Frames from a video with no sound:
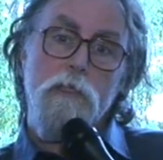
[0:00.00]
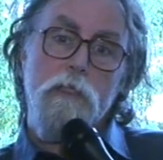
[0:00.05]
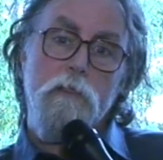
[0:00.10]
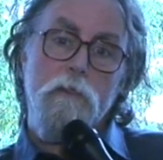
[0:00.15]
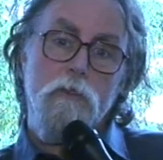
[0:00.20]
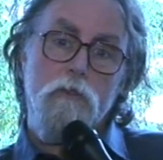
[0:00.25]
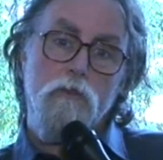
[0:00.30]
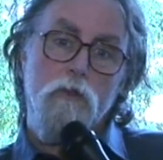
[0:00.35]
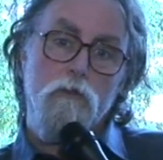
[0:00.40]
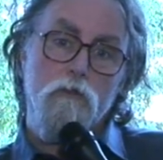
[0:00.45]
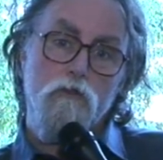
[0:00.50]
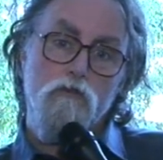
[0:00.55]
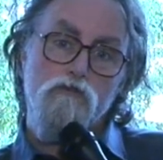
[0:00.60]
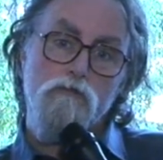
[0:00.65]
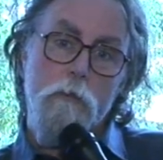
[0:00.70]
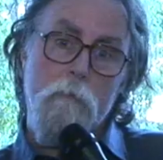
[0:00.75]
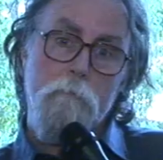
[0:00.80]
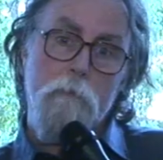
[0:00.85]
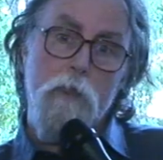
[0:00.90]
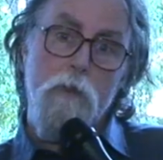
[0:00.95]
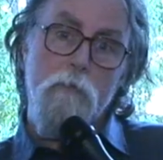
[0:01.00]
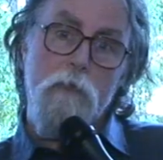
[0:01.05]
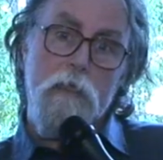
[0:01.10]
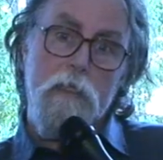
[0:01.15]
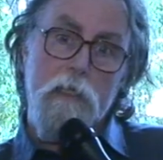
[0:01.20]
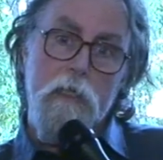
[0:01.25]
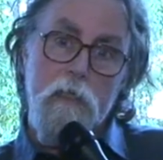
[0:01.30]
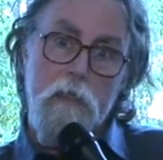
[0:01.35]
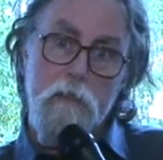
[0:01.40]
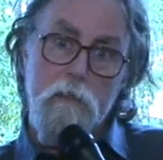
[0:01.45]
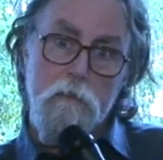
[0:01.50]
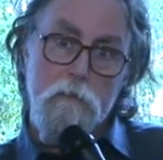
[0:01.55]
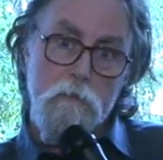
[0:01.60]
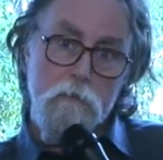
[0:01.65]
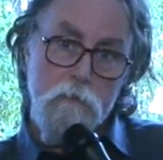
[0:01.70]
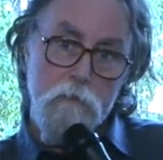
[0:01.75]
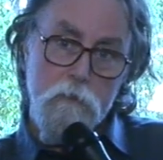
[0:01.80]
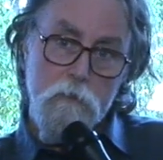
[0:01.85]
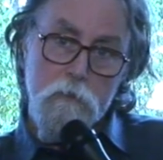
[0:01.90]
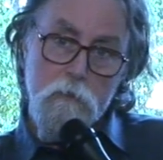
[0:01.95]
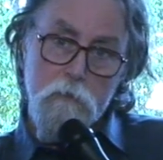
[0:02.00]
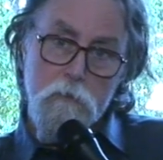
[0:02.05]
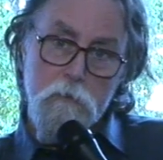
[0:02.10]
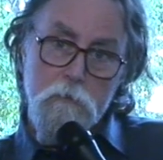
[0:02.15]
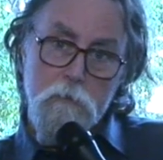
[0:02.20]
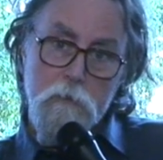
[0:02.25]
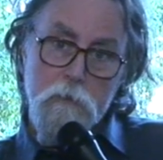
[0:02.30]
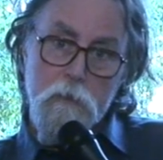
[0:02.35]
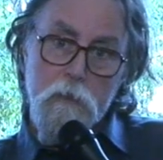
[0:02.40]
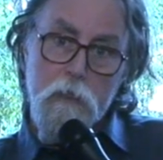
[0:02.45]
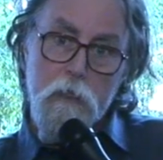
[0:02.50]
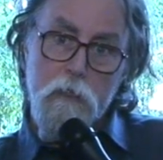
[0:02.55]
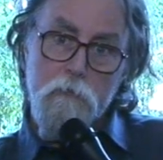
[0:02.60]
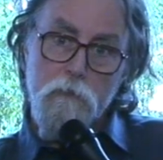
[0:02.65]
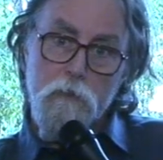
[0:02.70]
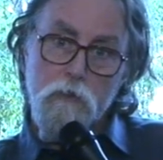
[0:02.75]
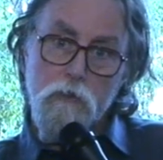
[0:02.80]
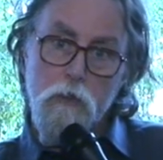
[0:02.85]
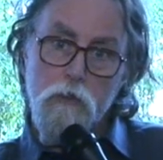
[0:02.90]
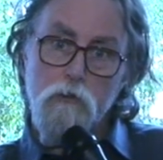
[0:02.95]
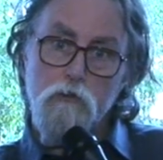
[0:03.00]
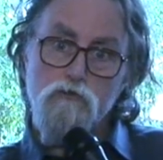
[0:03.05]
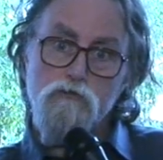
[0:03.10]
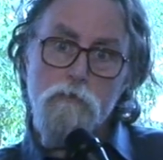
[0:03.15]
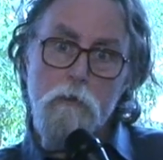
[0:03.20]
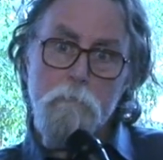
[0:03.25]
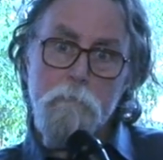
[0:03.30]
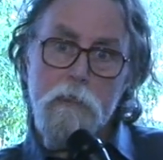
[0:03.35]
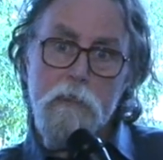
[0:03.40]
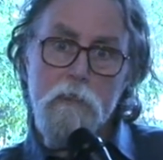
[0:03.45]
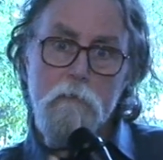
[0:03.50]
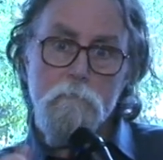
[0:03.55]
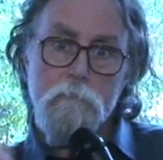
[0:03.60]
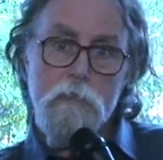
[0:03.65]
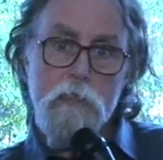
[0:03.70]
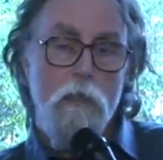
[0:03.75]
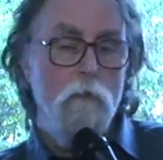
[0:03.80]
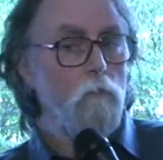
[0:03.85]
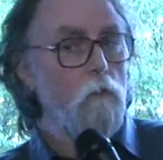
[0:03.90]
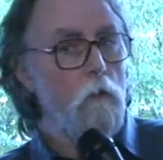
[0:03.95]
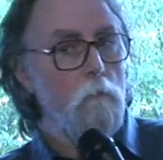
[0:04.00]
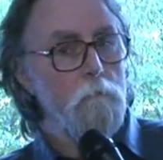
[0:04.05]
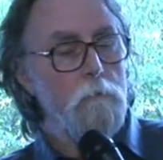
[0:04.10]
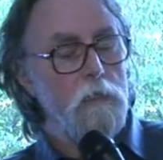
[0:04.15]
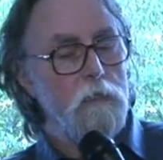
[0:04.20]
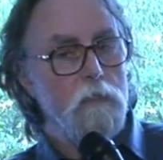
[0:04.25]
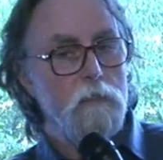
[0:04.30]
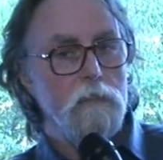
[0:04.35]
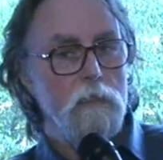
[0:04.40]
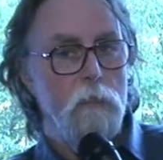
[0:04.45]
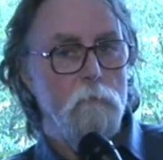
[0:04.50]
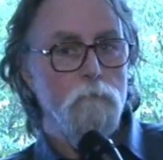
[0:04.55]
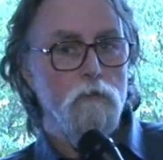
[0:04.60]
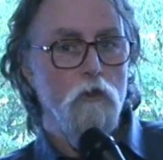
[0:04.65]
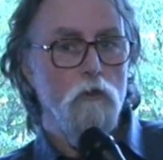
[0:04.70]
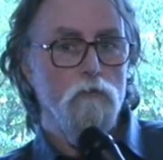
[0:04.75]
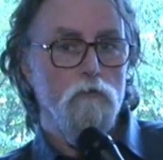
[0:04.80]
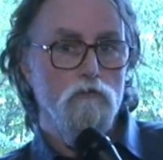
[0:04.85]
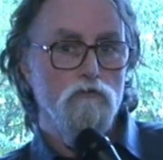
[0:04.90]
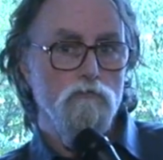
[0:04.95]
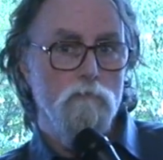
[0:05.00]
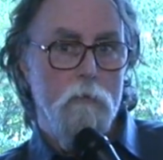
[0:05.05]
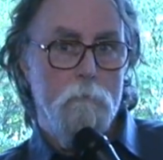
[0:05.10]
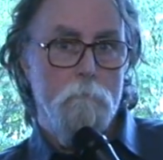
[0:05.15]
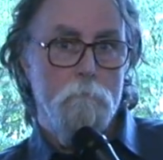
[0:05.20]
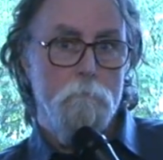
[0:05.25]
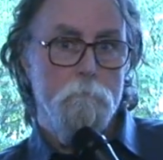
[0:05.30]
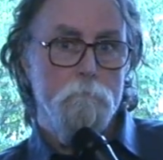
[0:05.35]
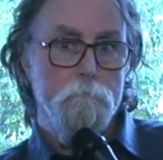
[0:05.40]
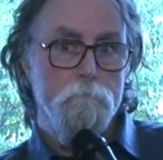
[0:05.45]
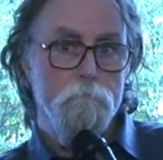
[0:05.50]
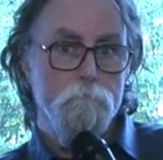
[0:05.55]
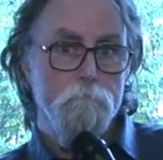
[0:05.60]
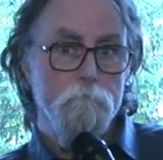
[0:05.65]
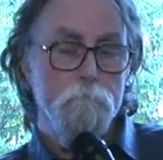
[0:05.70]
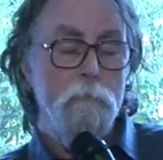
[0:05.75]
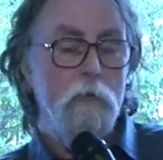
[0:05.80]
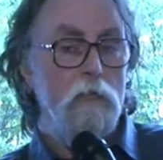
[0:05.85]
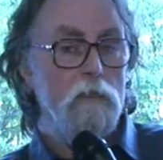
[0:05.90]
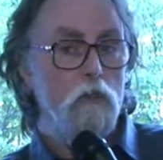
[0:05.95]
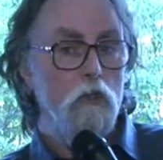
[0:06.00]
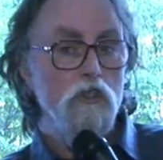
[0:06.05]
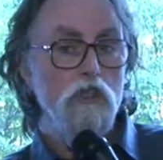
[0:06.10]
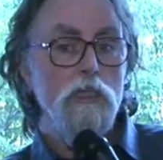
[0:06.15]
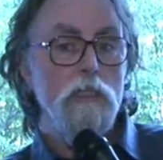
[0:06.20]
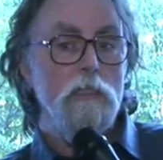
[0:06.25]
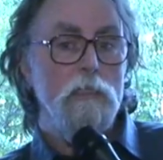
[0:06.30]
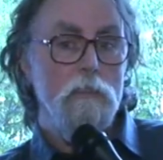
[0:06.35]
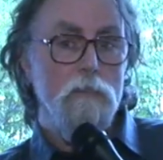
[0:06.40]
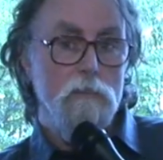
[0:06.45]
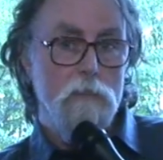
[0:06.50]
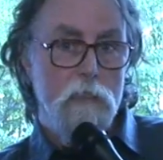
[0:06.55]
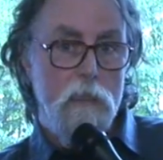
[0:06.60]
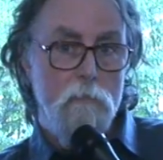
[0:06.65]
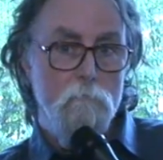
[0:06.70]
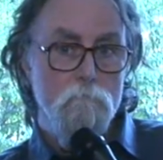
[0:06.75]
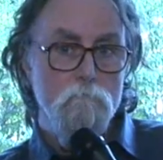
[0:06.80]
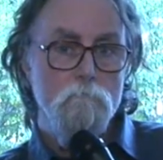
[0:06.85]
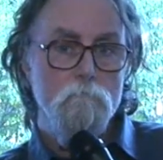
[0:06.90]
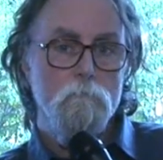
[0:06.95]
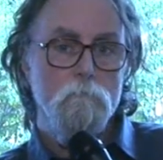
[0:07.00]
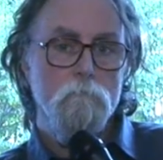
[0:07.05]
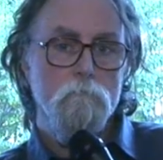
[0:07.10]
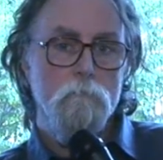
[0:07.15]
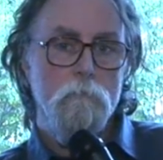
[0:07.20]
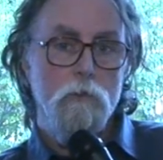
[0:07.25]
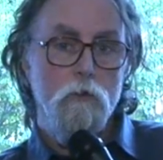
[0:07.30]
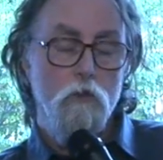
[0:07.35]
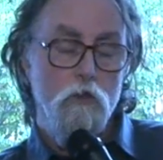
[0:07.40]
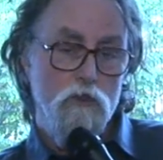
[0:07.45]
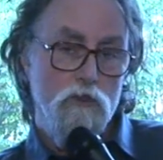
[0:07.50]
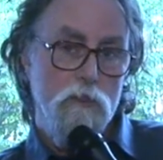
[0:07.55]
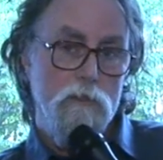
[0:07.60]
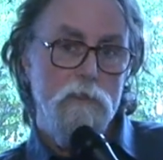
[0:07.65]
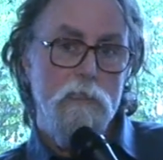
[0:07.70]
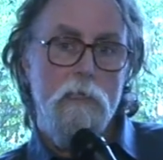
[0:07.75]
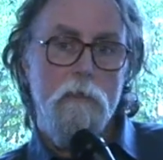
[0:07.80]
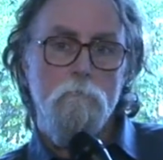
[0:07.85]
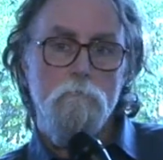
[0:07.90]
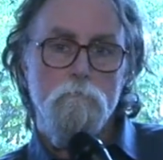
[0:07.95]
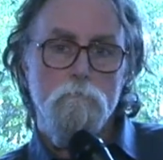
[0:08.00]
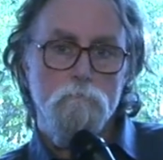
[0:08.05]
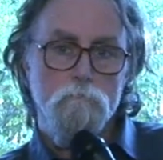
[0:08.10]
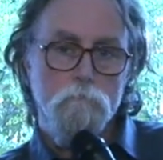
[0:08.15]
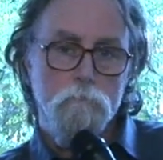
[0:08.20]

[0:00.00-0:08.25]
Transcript: the Donald Trump going in, and the Donald Trump that comes out won't be the same Donald Trump. Biologically the same, looks the same,